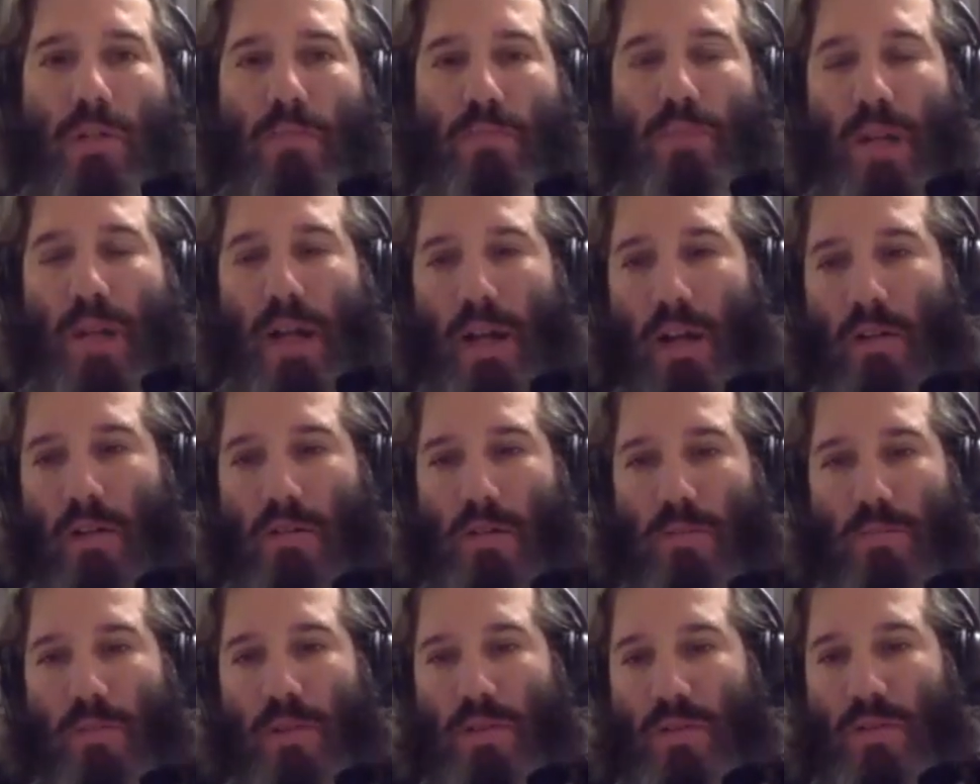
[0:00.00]
but I
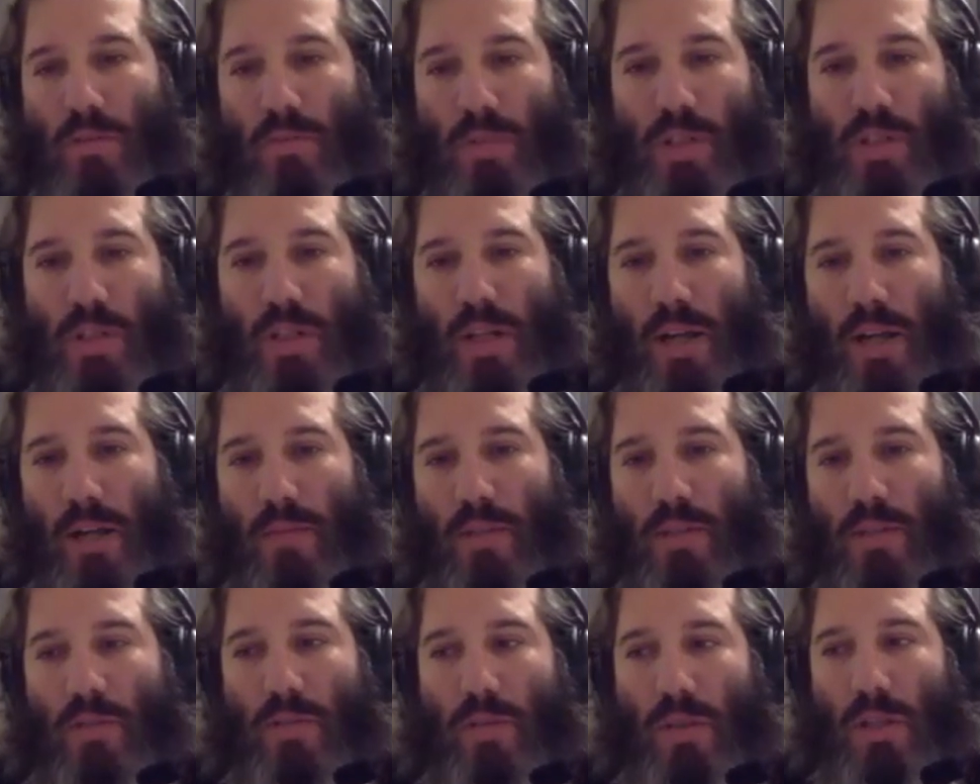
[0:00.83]
also put so much time
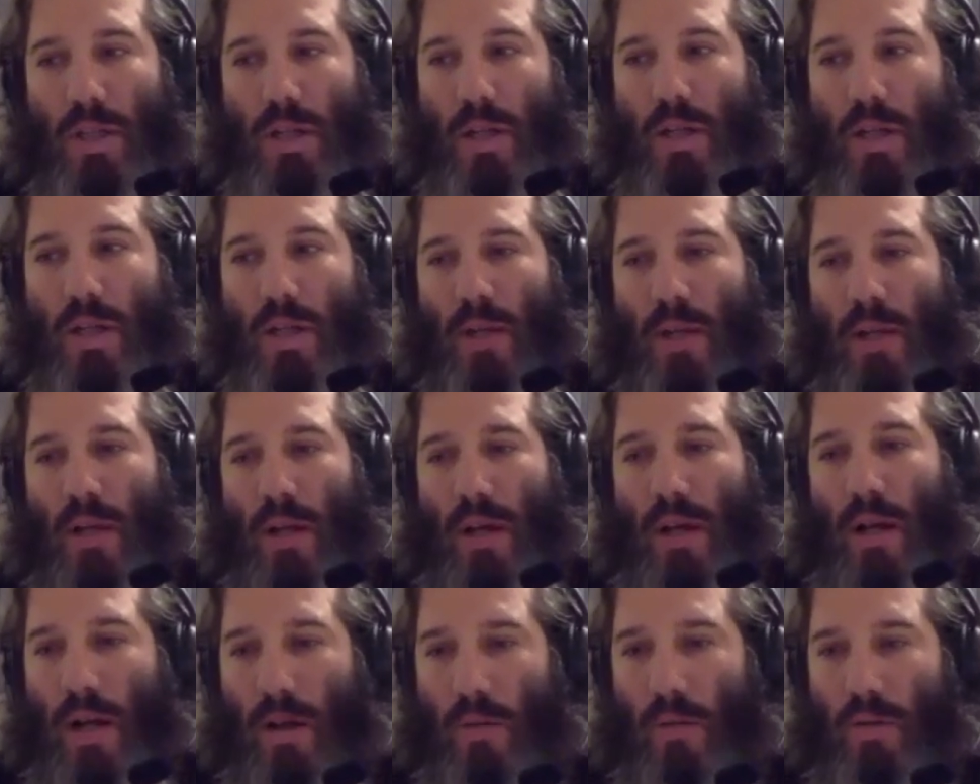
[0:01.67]
into it that
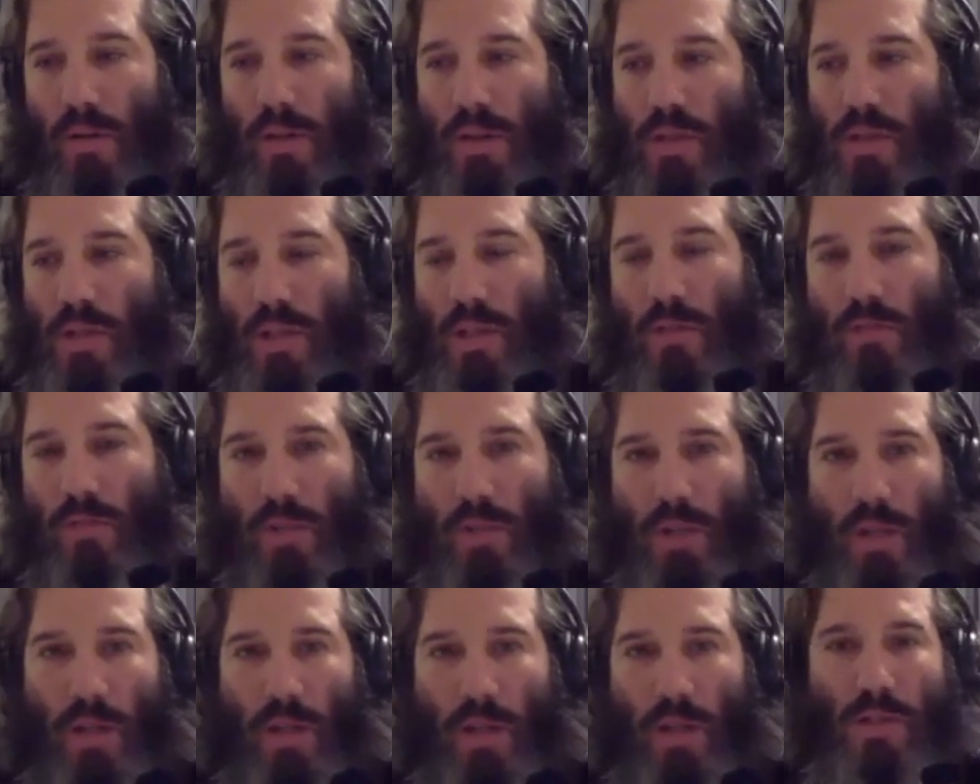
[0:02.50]
I wanted to share with
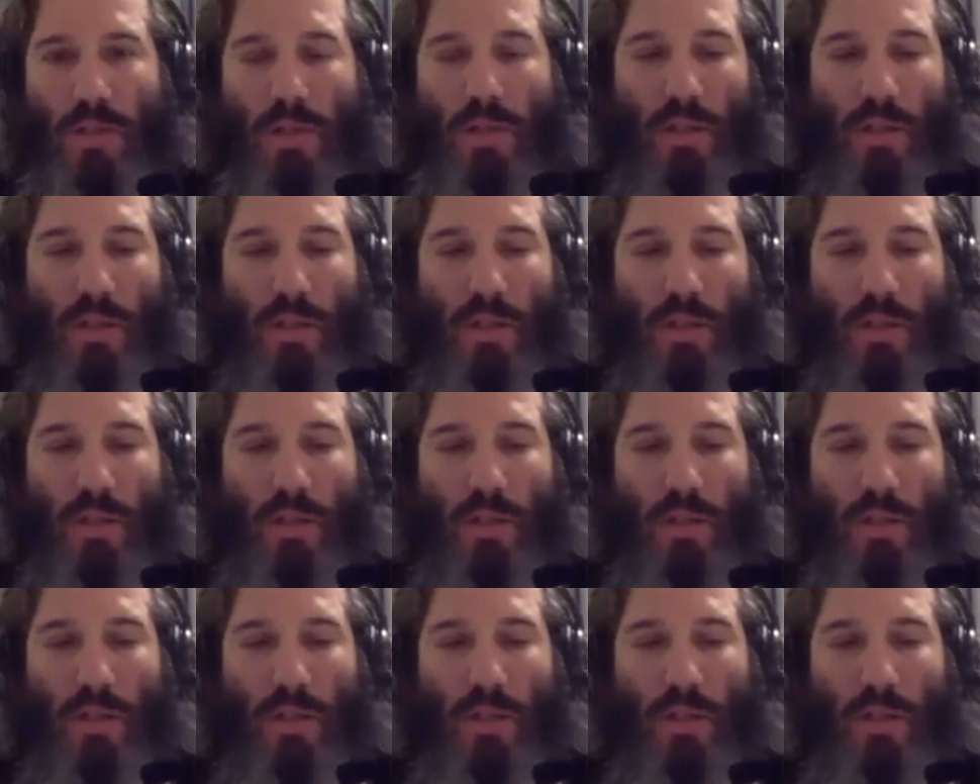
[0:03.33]
others.